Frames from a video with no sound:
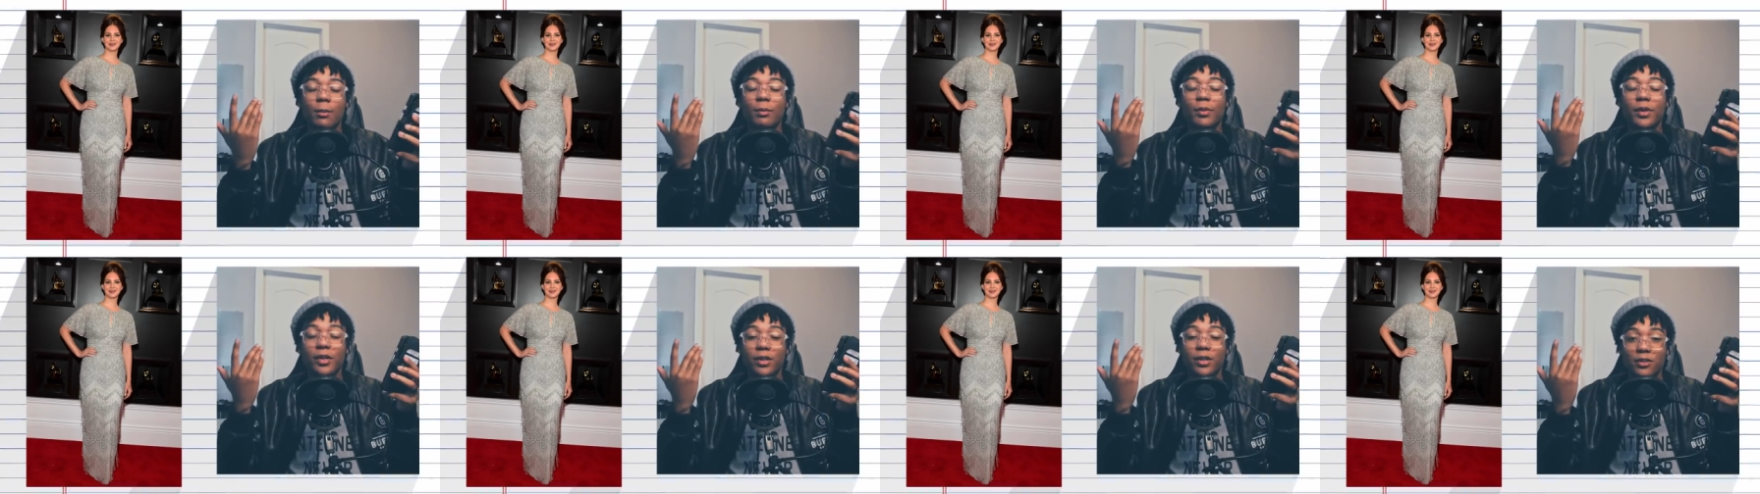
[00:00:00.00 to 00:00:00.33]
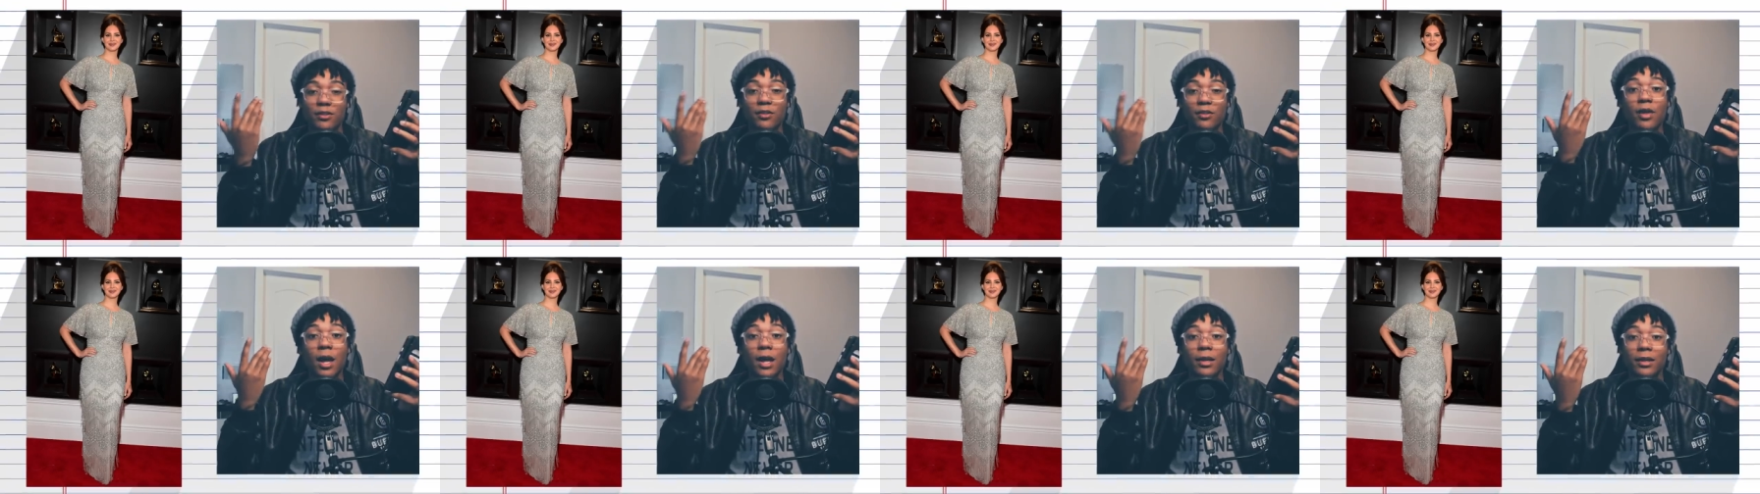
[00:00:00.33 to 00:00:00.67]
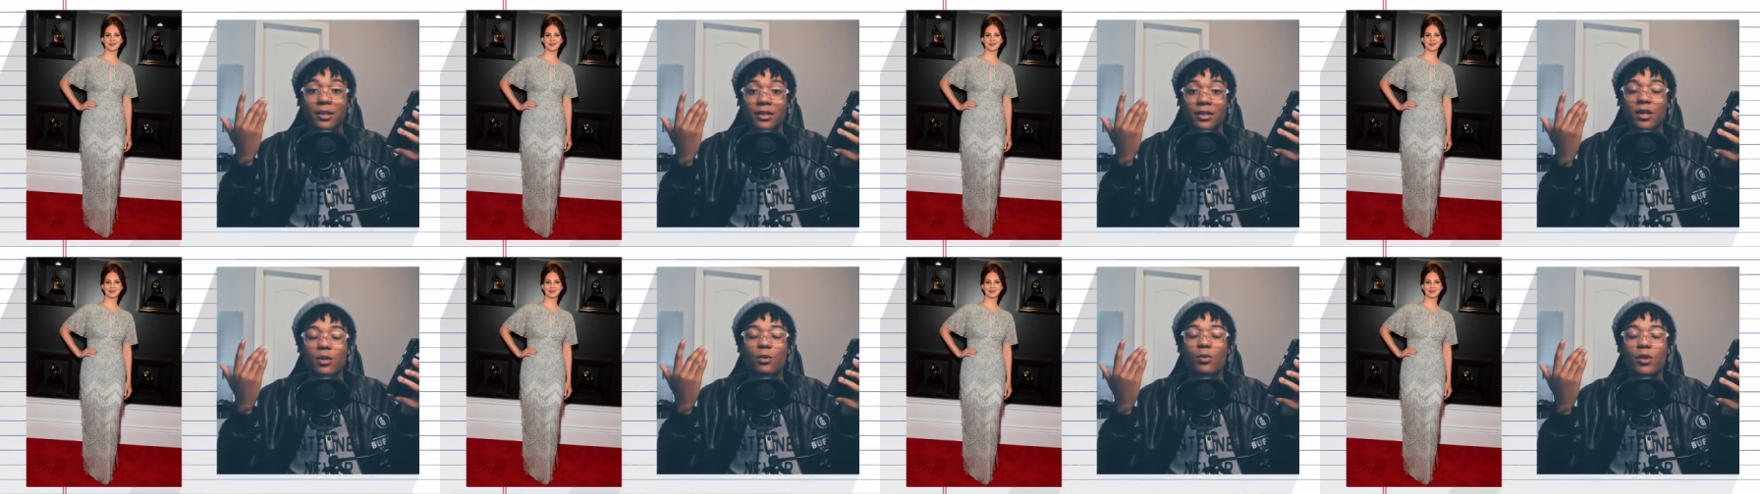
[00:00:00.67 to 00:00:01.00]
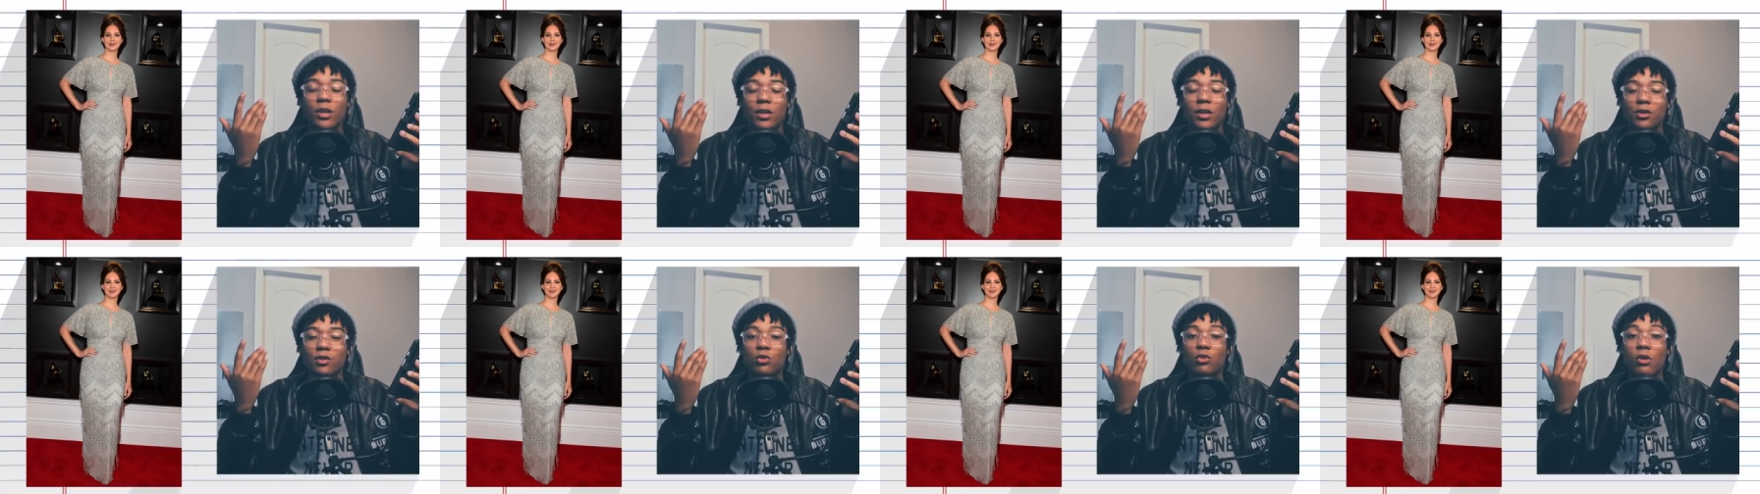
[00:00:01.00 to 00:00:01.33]
because of Lana Del
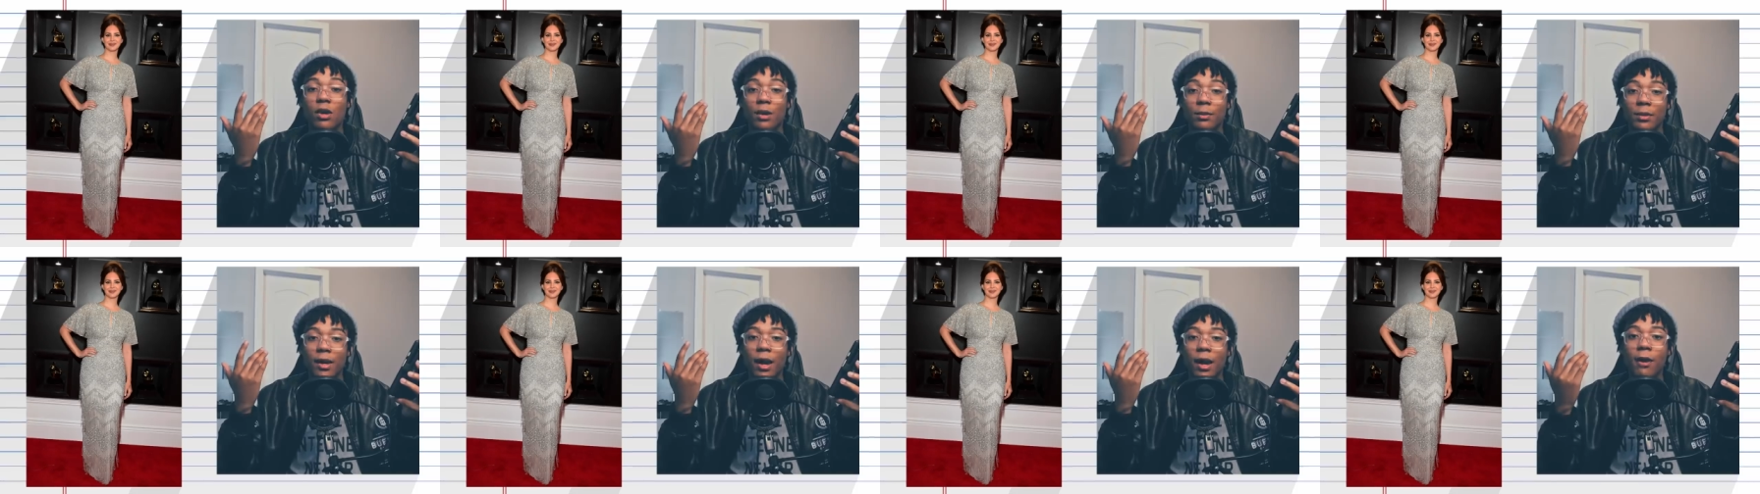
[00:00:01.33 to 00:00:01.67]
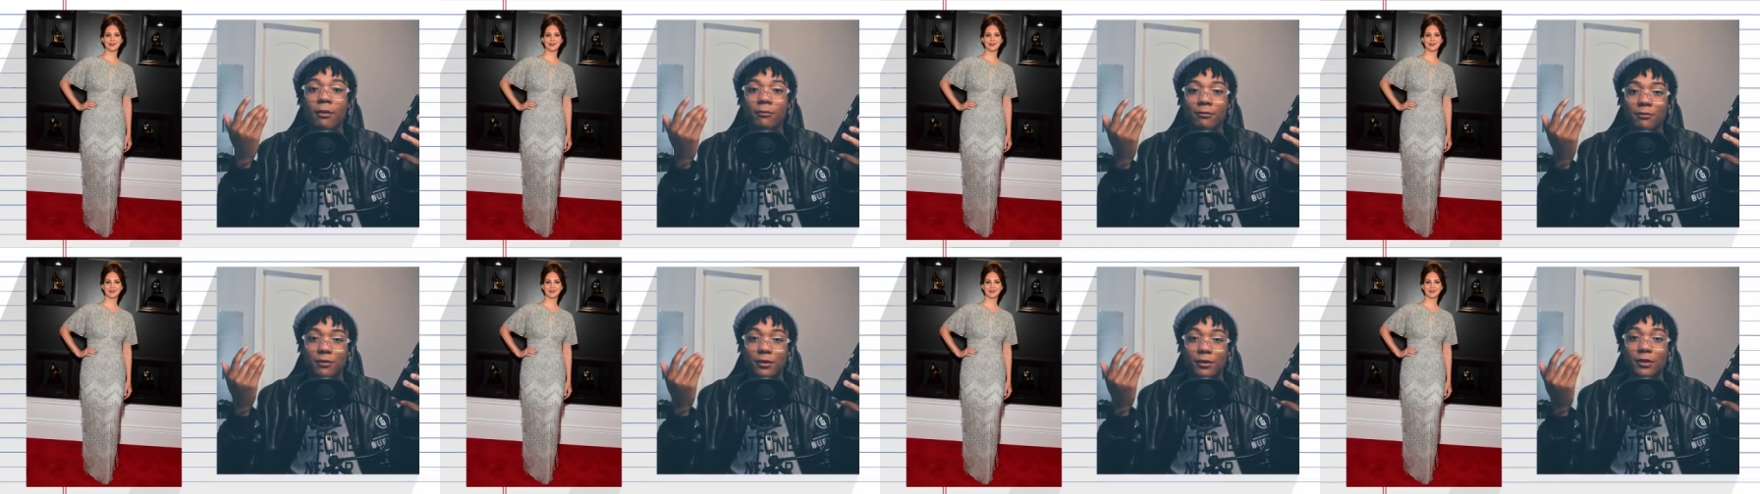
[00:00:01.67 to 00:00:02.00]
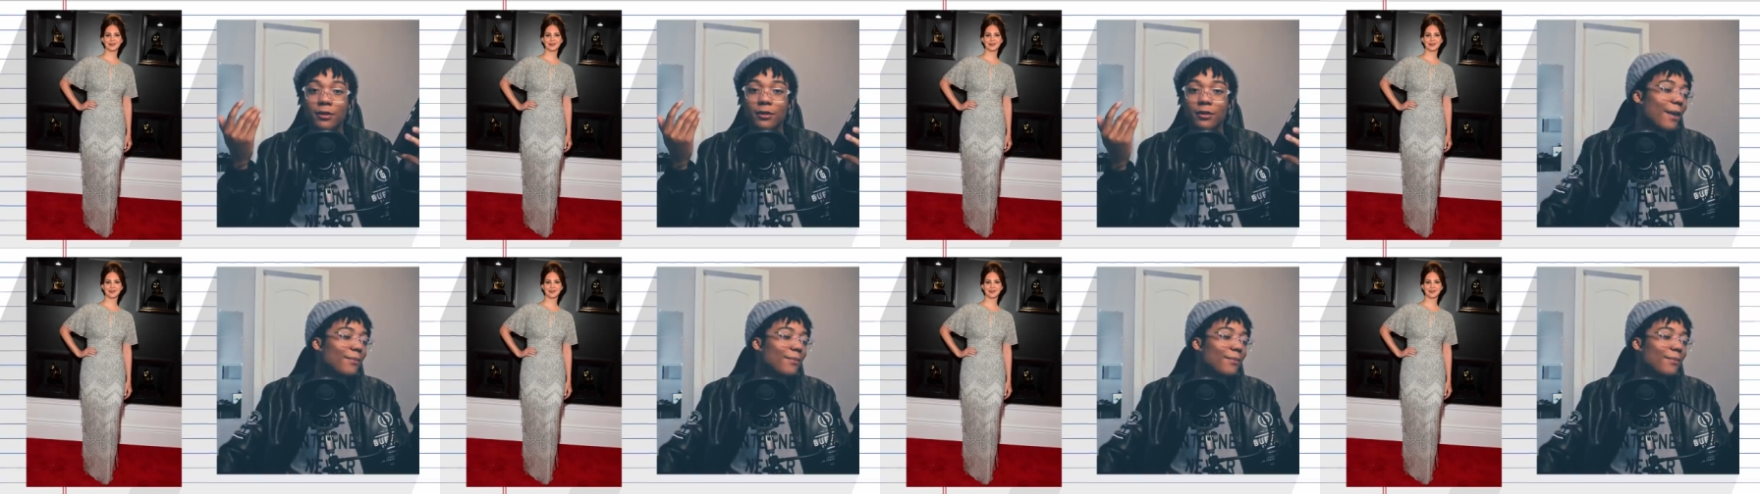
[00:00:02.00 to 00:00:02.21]
Rey's Grammy outfit.